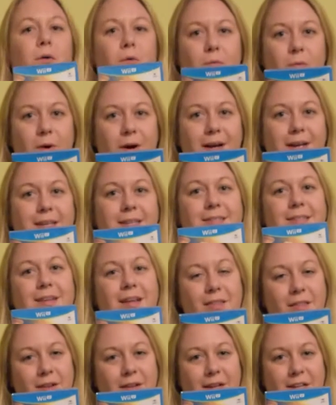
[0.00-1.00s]
was
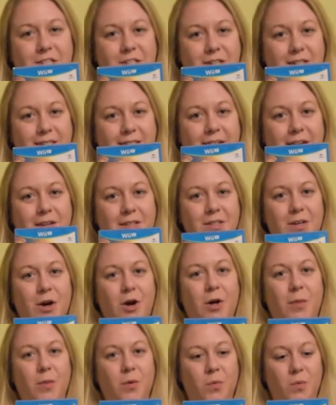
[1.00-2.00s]
The Legend of Zelda
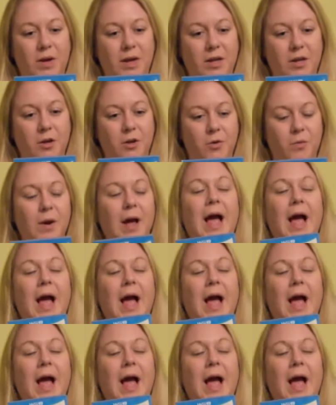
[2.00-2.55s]
on the Wii U.